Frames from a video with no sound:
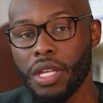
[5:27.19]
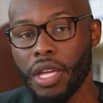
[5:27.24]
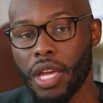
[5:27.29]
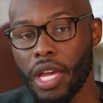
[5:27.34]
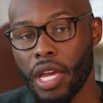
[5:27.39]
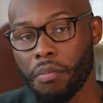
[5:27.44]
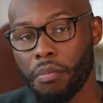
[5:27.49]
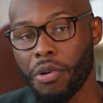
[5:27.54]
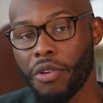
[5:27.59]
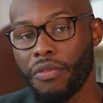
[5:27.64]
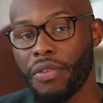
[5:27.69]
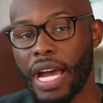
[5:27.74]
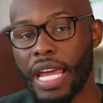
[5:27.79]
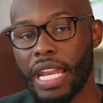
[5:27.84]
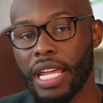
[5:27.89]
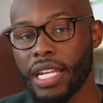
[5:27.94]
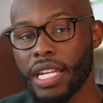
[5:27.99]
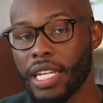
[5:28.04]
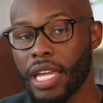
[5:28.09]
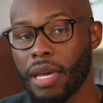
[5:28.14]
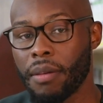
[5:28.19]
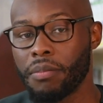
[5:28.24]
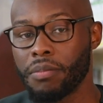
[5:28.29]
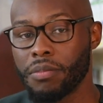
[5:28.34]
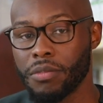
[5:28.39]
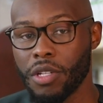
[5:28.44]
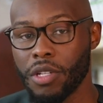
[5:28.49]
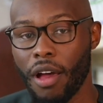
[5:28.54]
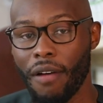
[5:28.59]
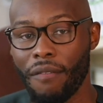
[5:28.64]
and providing them
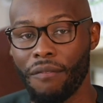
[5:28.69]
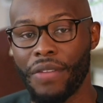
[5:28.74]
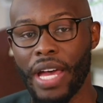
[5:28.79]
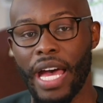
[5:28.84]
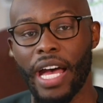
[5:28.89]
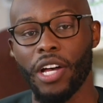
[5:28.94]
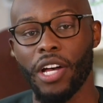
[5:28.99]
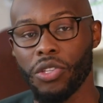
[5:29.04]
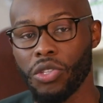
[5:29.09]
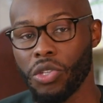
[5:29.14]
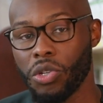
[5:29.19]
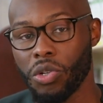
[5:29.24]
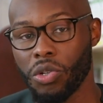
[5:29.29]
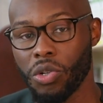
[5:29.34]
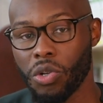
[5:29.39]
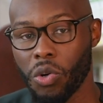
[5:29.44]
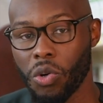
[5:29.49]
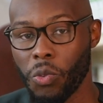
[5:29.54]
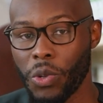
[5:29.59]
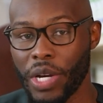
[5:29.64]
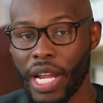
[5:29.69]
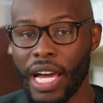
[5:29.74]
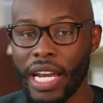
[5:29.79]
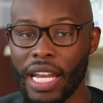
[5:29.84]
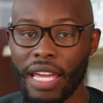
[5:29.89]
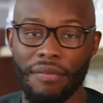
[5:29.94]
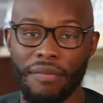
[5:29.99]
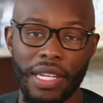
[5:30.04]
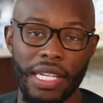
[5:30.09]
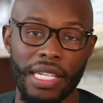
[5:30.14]
value without
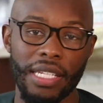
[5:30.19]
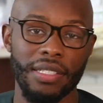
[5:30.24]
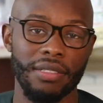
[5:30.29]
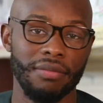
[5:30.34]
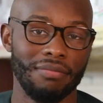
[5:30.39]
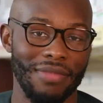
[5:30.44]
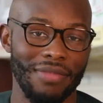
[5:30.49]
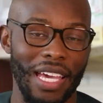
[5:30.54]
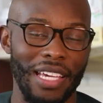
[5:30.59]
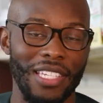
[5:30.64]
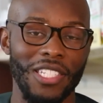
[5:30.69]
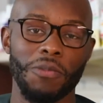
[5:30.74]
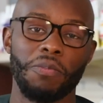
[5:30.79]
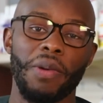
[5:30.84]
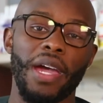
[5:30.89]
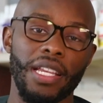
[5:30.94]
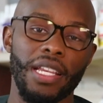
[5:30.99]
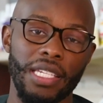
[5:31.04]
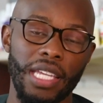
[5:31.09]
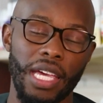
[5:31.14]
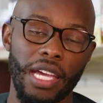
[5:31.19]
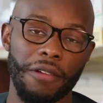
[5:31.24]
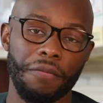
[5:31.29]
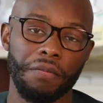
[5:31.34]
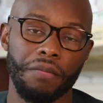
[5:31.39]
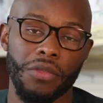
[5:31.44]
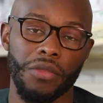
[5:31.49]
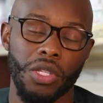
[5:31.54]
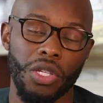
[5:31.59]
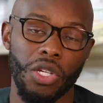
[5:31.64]
even expecting,
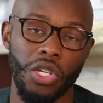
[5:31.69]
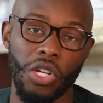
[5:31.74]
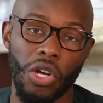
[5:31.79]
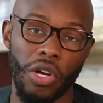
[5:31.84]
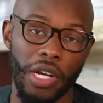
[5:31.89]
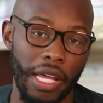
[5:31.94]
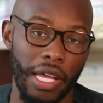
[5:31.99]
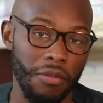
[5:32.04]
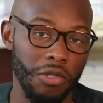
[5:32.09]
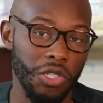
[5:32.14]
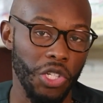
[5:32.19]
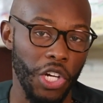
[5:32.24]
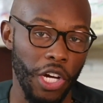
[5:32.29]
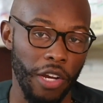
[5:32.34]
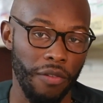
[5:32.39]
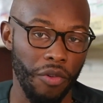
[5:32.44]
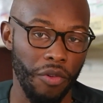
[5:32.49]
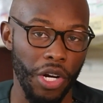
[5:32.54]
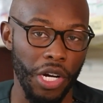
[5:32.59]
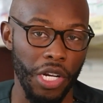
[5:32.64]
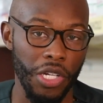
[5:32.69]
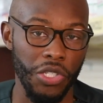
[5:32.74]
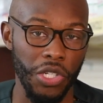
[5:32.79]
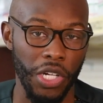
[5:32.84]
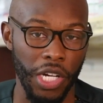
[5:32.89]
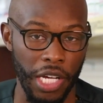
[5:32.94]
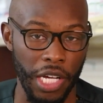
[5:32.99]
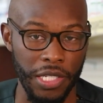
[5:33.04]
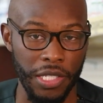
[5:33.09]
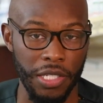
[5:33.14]
them to convert into
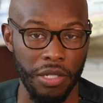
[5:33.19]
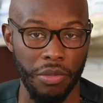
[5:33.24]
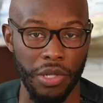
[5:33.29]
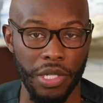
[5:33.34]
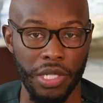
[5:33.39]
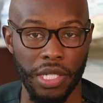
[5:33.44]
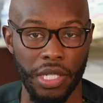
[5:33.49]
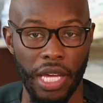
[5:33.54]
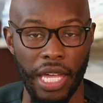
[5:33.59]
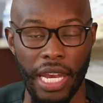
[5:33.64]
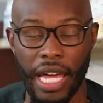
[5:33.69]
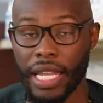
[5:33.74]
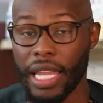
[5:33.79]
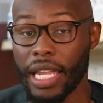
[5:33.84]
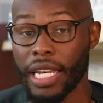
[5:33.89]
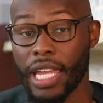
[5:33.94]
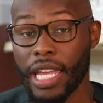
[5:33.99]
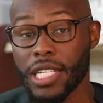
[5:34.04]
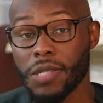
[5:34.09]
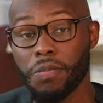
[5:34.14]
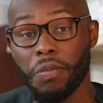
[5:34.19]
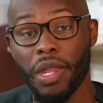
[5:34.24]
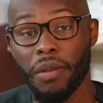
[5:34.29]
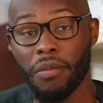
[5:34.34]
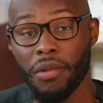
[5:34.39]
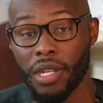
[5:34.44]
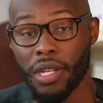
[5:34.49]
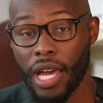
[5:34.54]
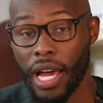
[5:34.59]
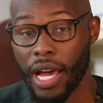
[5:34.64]
customers. And I think that's
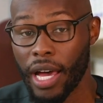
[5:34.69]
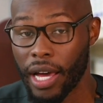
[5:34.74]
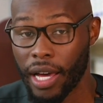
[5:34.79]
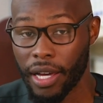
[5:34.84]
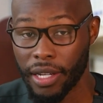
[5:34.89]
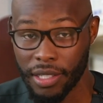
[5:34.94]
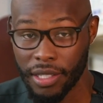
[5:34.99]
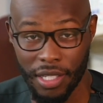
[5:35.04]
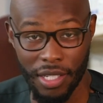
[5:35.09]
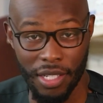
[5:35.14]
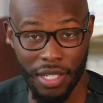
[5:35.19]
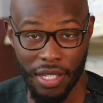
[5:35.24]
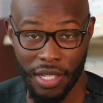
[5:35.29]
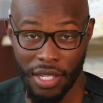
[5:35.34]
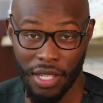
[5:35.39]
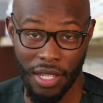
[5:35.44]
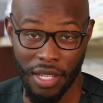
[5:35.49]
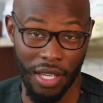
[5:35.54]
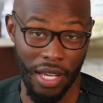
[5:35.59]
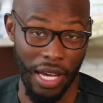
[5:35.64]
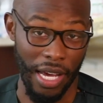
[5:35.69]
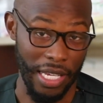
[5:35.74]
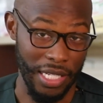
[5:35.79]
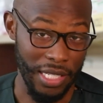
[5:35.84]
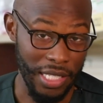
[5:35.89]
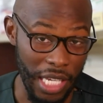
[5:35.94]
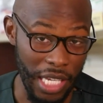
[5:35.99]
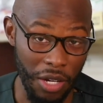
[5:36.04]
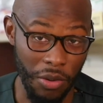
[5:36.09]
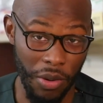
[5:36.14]
been a
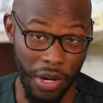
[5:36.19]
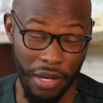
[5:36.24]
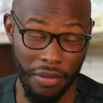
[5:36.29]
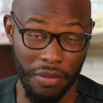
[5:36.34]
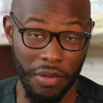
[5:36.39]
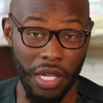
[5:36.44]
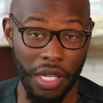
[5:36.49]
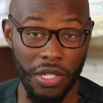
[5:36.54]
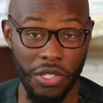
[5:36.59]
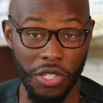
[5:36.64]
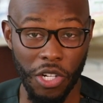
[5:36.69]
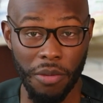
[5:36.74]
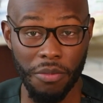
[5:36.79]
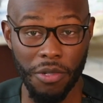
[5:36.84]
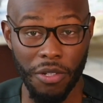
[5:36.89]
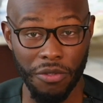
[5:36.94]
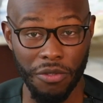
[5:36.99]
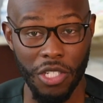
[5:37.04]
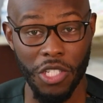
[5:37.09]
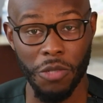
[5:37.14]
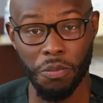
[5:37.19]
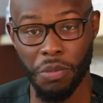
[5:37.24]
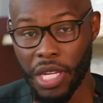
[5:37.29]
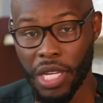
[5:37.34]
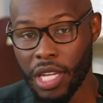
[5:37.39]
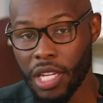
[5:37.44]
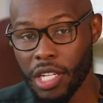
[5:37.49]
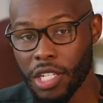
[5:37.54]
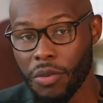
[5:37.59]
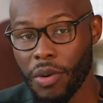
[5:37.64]
secret in terms of just
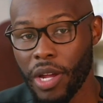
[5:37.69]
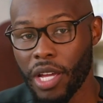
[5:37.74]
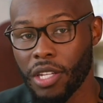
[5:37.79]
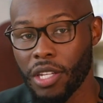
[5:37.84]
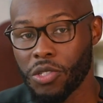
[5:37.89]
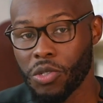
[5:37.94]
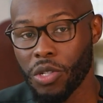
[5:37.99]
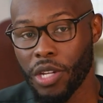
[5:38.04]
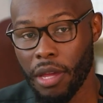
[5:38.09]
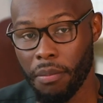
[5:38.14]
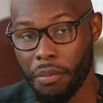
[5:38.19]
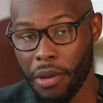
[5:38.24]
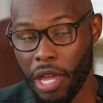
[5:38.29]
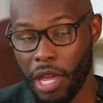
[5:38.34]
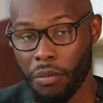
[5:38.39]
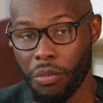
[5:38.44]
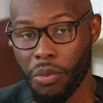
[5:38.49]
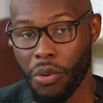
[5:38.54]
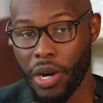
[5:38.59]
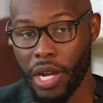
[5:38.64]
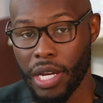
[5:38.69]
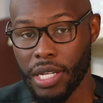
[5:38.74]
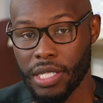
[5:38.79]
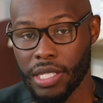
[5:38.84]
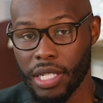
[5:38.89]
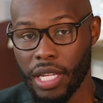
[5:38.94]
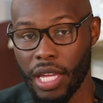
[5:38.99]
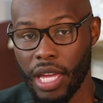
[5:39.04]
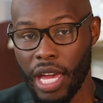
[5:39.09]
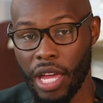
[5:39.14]
speaking directly to their pain points.
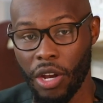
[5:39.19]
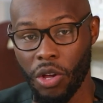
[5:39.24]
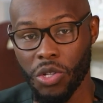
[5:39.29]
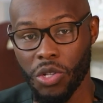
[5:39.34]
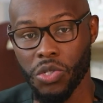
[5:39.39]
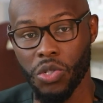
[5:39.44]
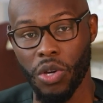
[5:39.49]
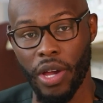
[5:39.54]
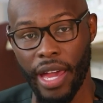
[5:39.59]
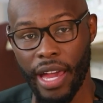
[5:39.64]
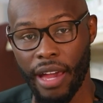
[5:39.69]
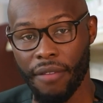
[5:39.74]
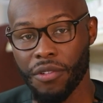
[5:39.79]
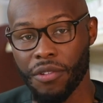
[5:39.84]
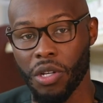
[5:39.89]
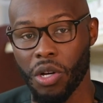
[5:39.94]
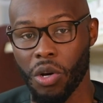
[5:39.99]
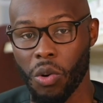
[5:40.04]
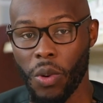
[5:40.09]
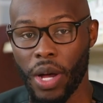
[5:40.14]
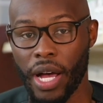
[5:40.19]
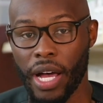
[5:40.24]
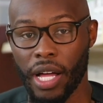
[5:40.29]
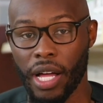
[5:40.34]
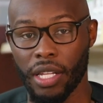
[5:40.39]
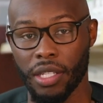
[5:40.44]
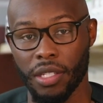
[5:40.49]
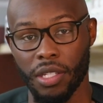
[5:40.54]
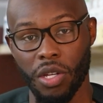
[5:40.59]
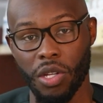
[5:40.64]
And also, after a
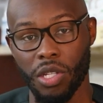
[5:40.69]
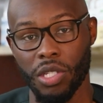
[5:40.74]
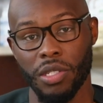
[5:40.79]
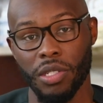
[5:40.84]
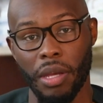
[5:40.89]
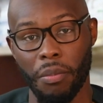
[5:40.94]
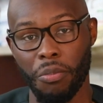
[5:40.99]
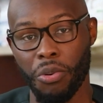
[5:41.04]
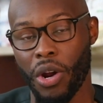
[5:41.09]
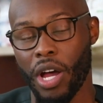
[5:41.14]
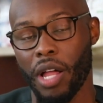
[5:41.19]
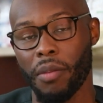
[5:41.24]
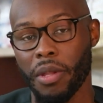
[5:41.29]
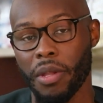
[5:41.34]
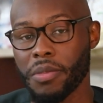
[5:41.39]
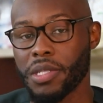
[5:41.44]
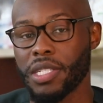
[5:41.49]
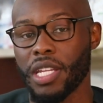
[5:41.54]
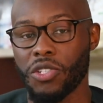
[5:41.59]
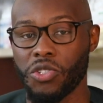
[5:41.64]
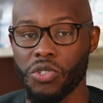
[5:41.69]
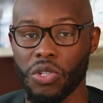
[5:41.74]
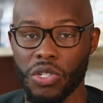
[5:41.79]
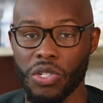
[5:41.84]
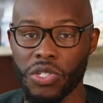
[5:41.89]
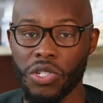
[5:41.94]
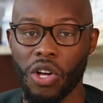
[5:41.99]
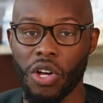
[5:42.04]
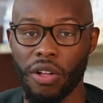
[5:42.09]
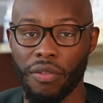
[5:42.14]
while, the problems that you're
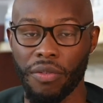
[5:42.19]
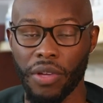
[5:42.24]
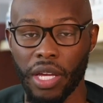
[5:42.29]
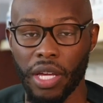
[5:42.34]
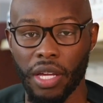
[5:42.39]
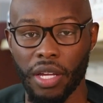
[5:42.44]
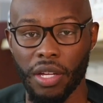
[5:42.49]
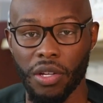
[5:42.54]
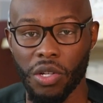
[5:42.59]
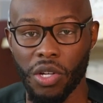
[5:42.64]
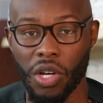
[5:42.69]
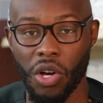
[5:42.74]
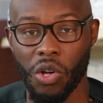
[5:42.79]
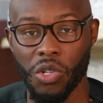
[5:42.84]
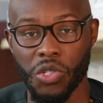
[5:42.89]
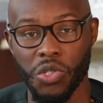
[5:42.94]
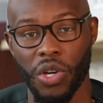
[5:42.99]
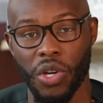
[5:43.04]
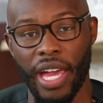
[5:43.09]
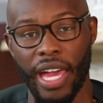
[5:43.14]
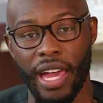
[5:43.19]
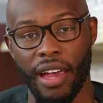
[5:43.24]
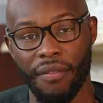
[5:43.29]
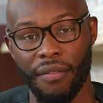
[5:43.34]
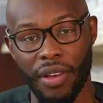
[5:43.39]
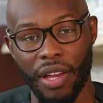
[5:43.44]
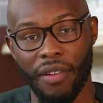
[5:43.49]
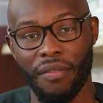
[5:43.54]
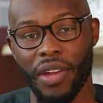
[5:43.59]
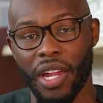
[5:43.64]
solving also have
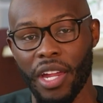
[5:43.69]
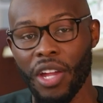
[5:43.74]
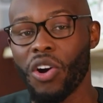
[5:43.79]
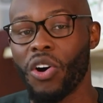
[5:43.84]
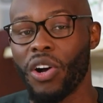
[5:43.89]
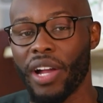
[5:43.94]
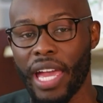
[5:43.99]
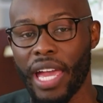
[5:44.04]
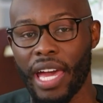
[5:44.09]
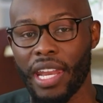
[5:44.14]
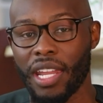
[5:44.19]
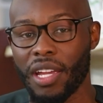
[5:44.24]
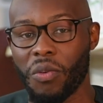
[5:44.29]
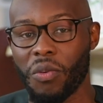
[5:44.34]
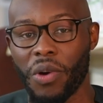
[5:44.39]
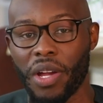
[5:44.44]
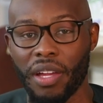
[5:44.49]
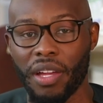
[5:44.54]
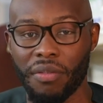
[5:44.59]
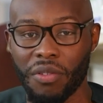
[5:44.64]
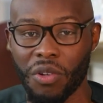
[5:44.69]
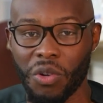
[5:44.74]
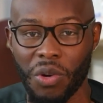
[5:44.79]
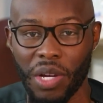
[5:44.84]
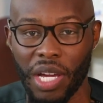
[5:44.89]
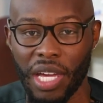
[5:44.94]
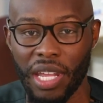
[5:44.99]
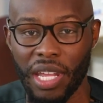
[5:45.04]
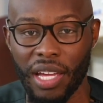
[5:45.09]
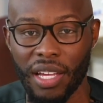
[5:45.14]
a very organic way of
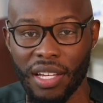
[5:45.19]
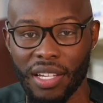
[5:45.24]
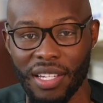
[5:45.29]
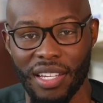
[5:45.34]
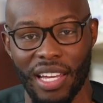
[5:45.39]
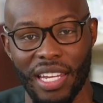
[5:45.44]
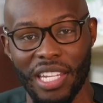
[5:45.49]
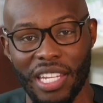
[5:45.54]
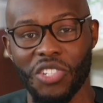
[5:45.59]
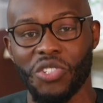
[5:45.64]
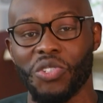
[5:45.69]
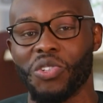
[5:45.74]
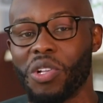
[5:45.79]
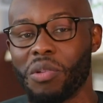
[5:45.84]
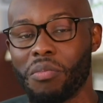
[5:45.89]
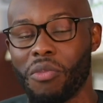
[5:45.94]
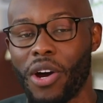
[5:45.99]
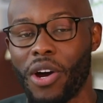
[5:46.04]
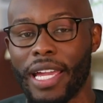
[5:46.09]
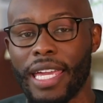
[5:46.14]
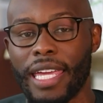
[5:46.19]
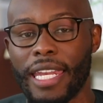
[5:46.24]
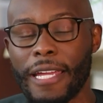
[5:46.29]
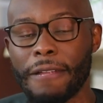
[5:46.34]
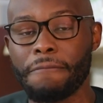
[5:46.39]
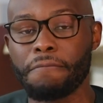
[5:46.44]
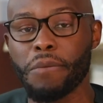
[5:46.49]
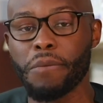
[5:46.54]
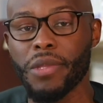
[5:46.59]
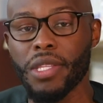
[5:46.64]
creating additional marketing.